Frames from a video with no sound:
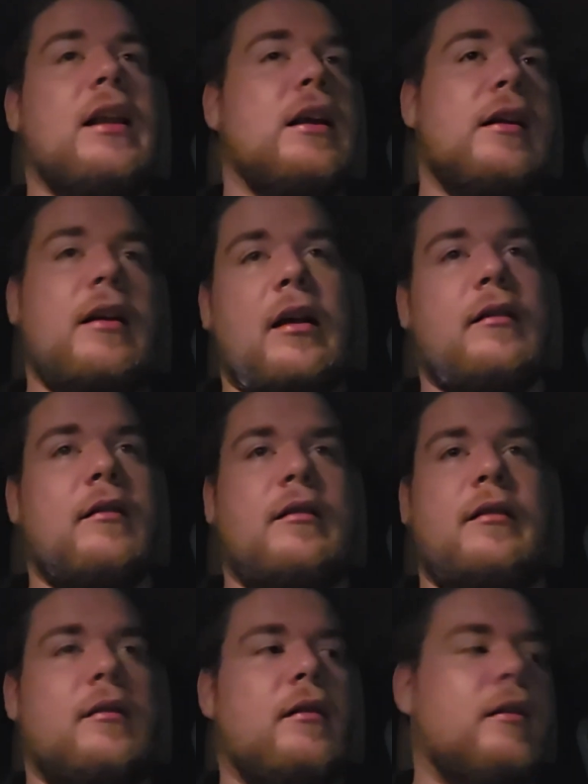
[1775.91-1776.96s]
any of
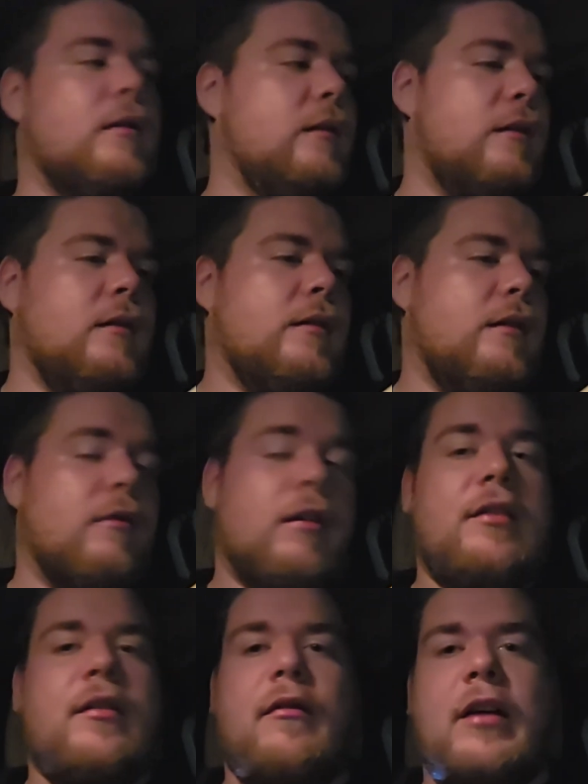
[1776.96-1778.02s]
the
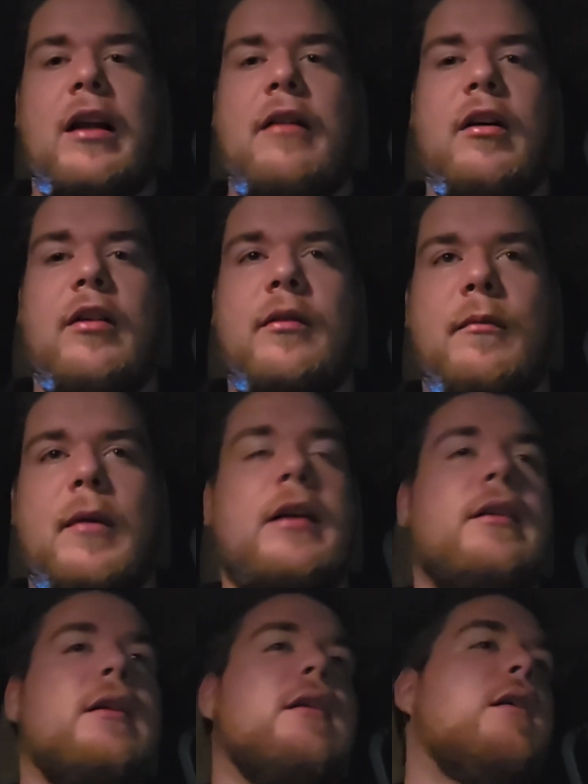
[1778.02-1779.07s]
rest of the weight I lost
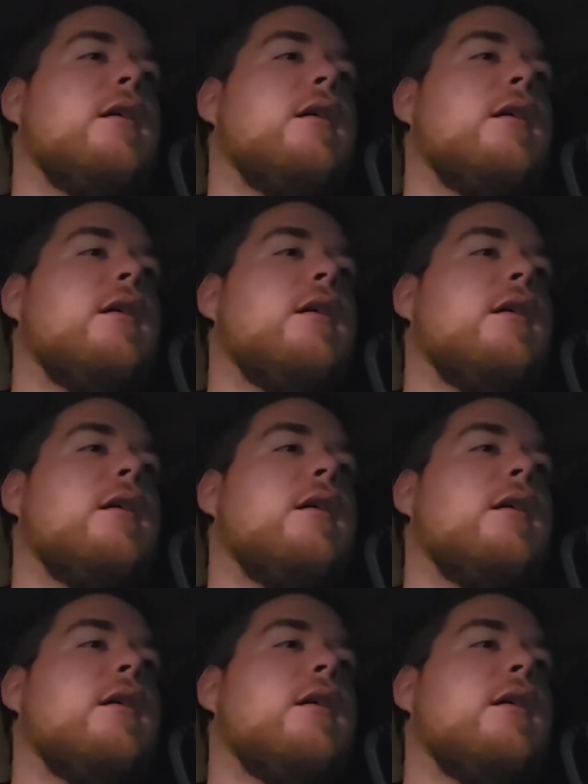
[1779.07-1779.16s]
combined.